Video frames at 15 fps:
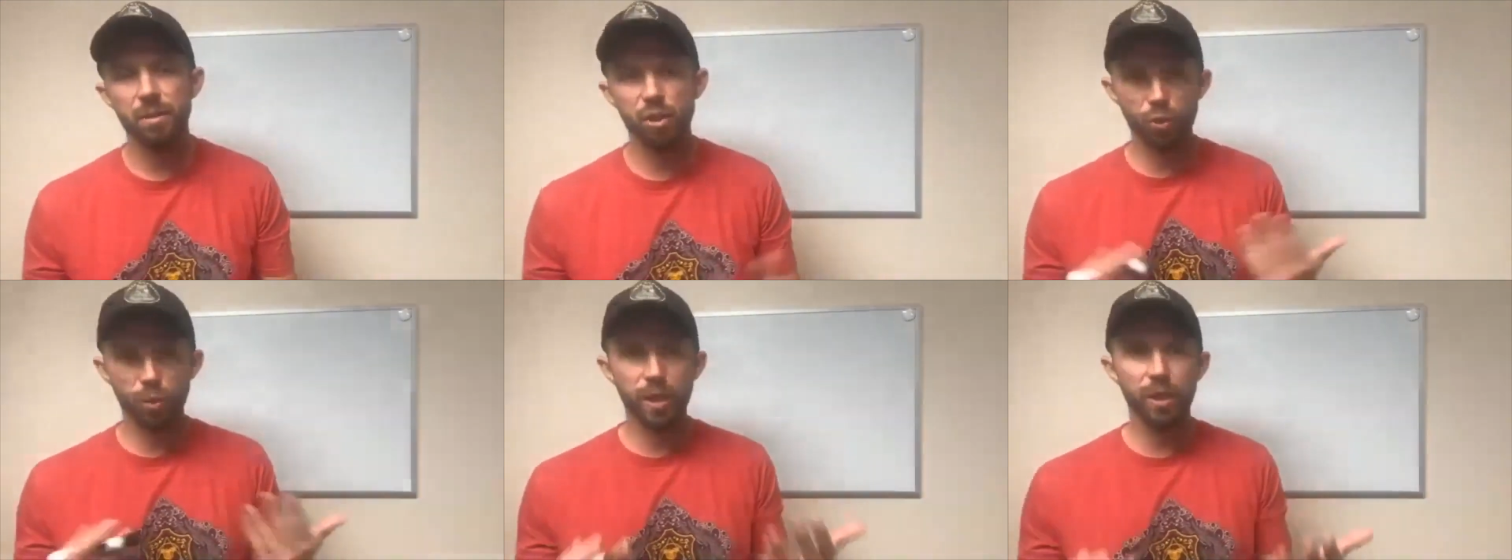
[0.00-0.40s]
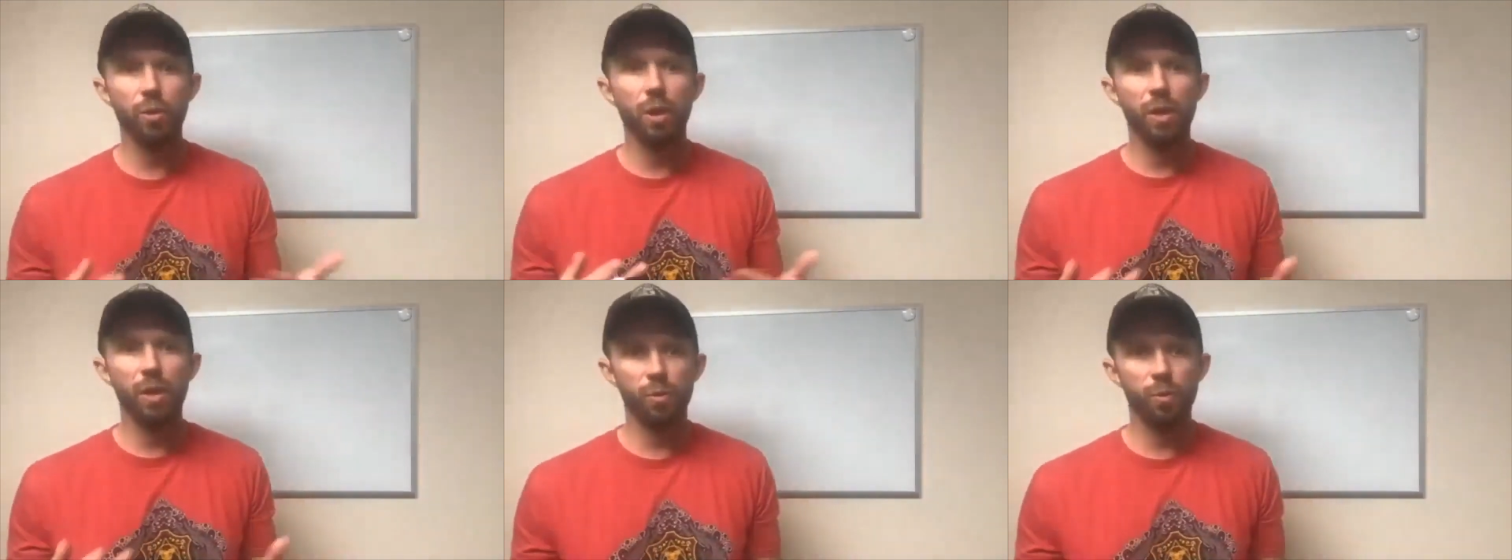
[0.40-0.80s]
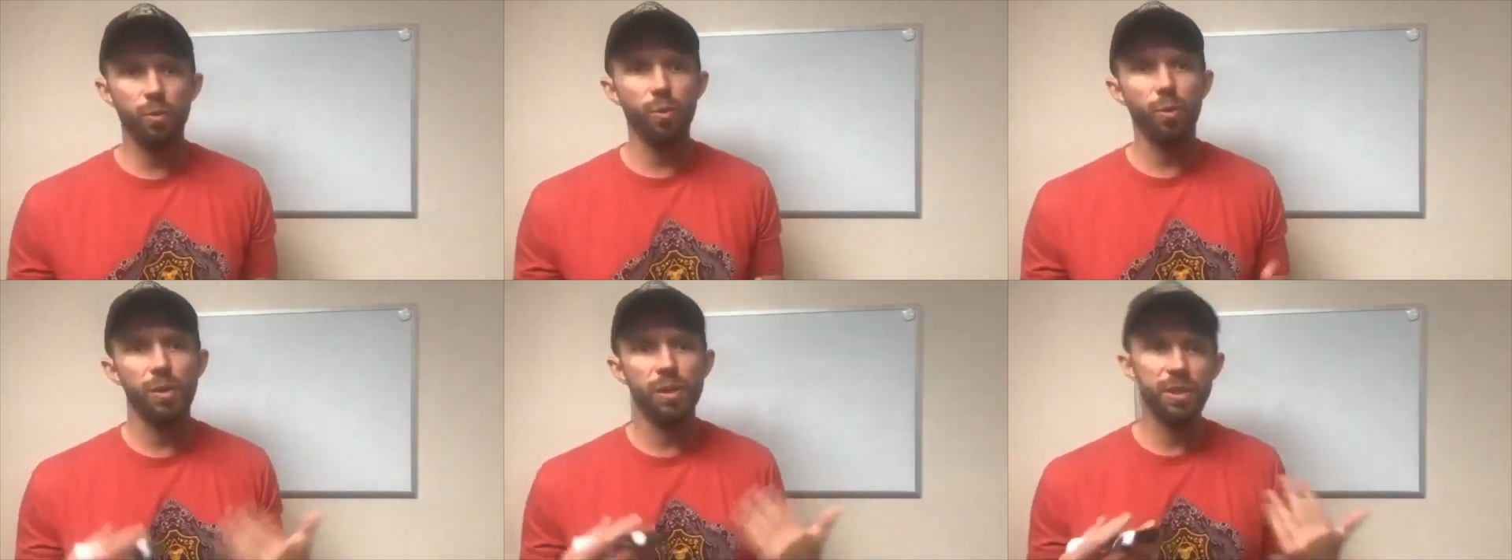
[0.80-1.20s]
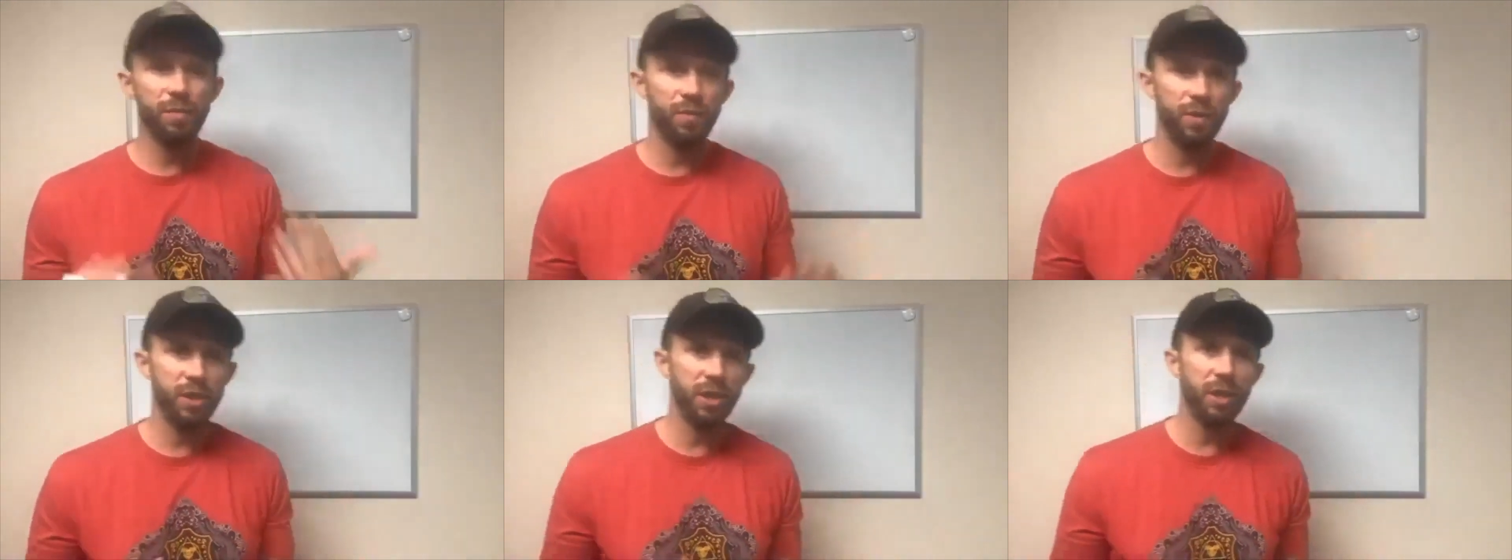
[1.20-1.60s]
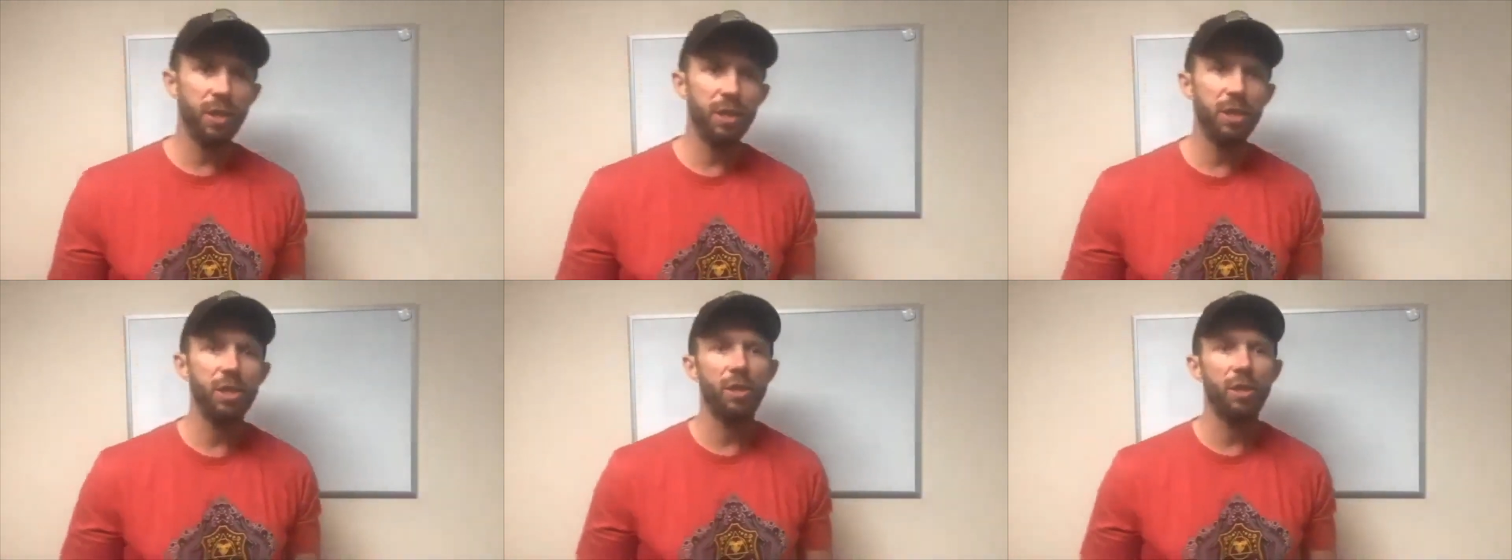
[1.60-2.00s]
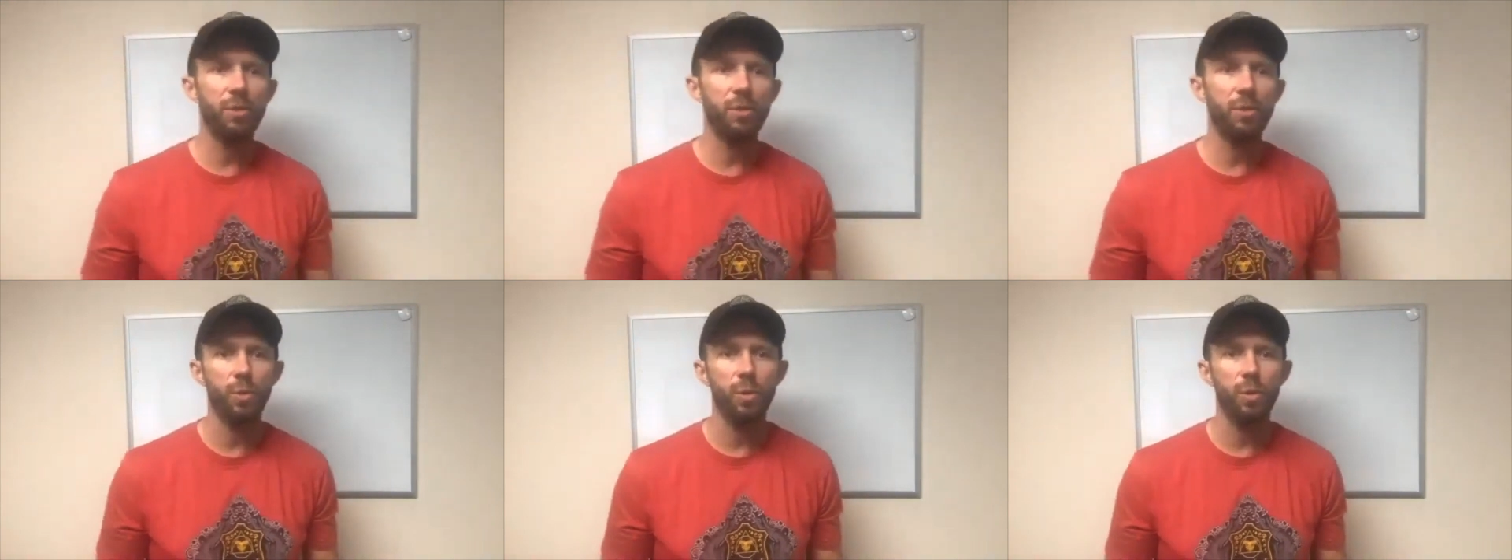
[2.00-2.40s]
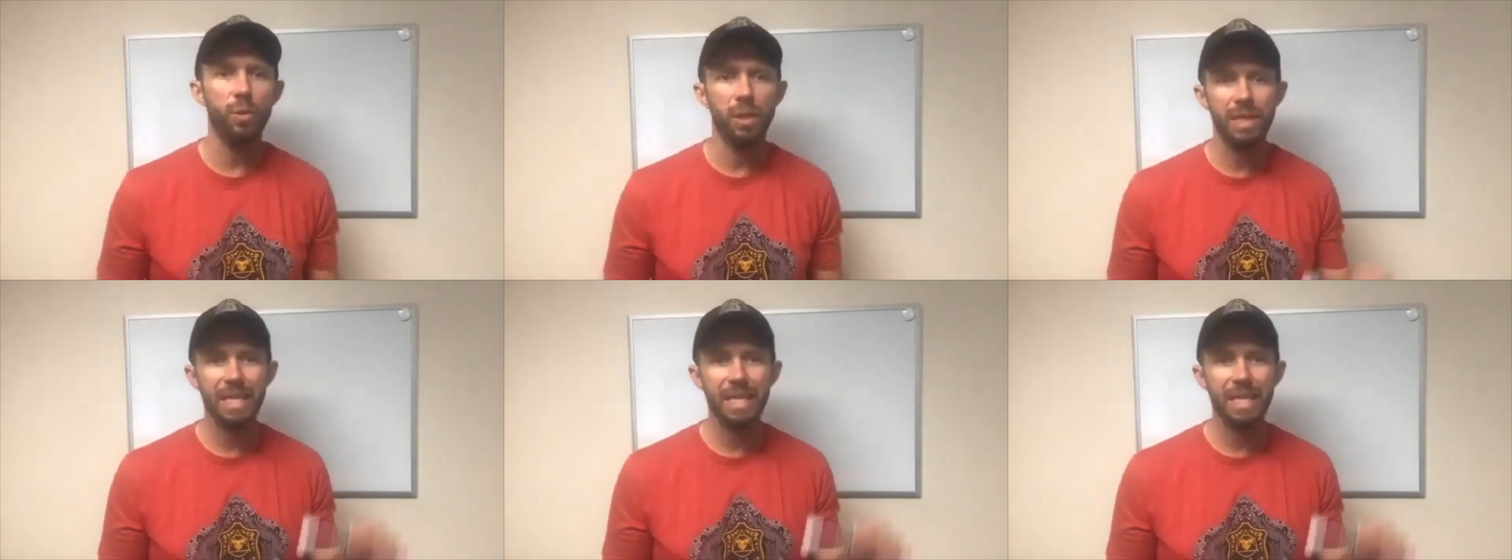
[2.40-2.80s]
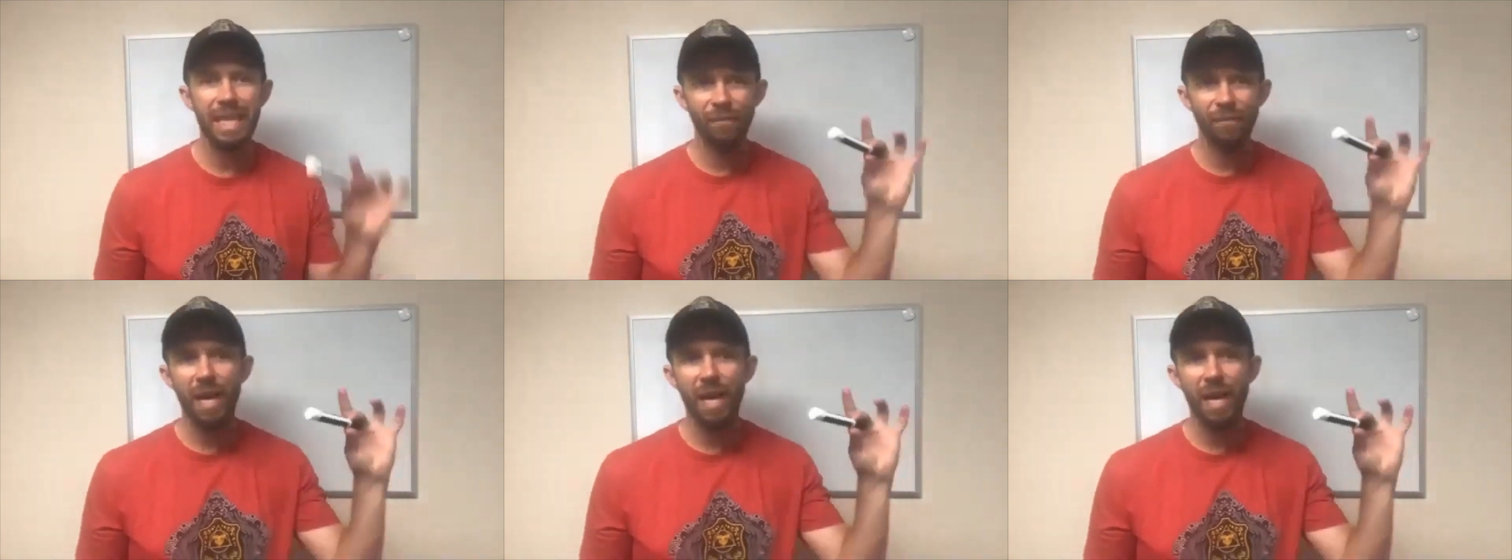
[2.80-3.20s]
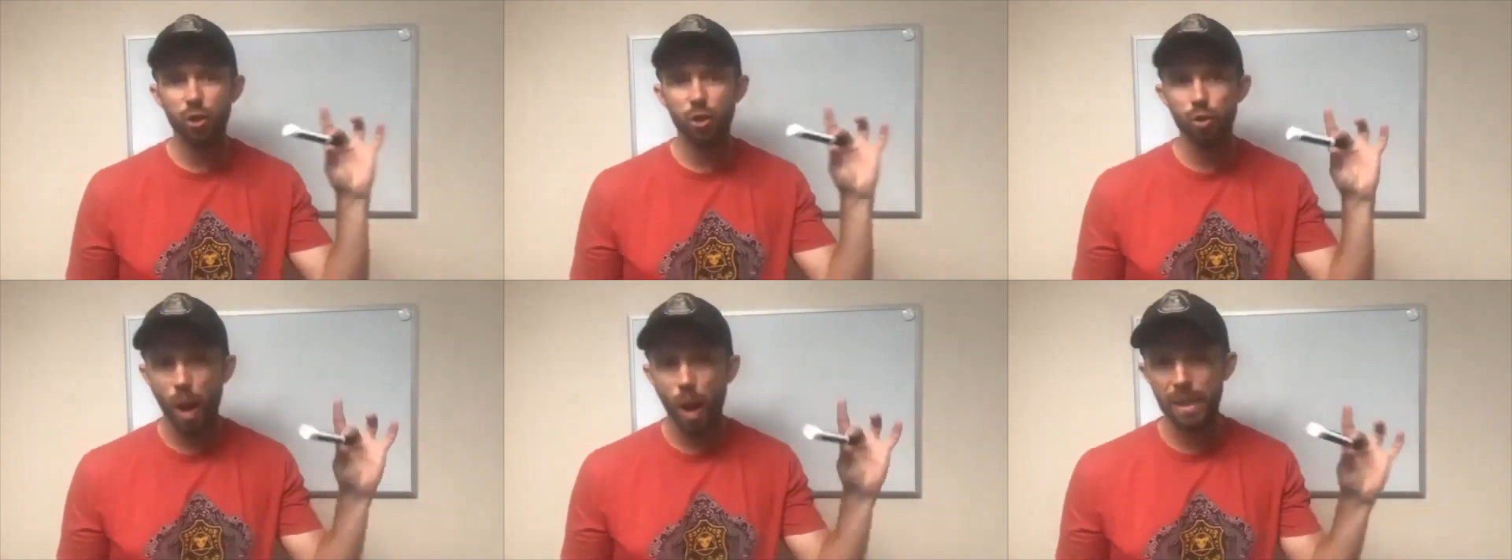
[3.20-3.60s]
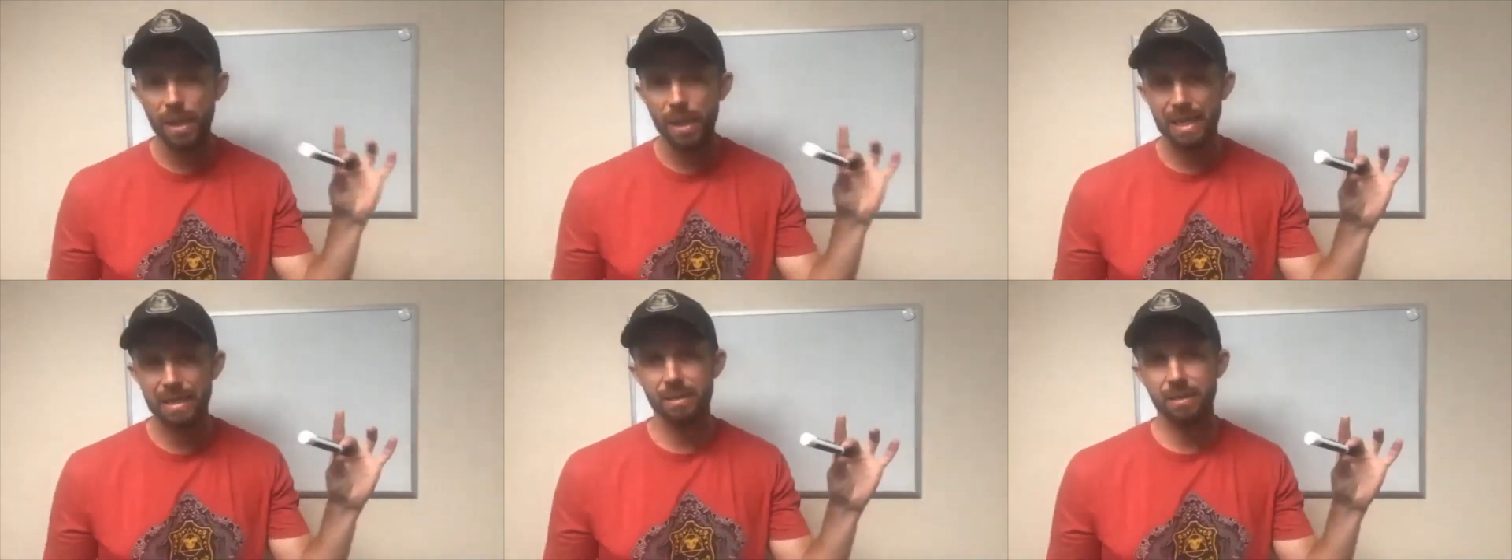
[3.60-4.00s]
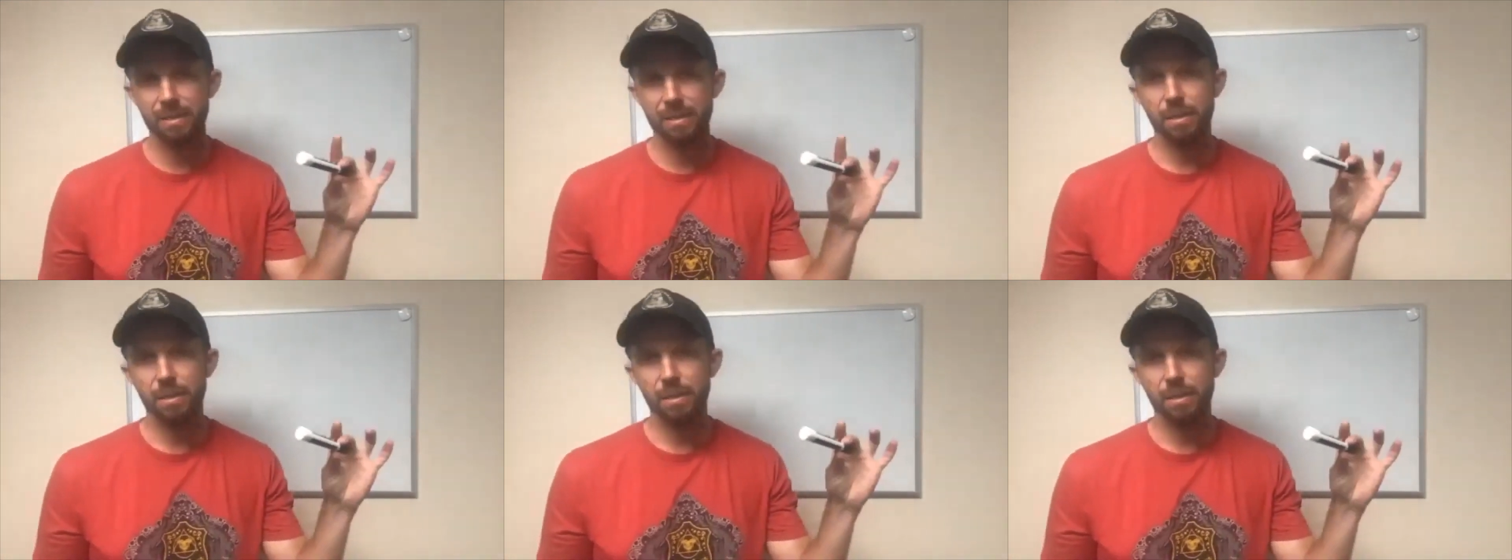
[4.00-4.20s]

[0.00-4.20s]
The trigger on the rule, the sufficient condition on the rule is if I drop it.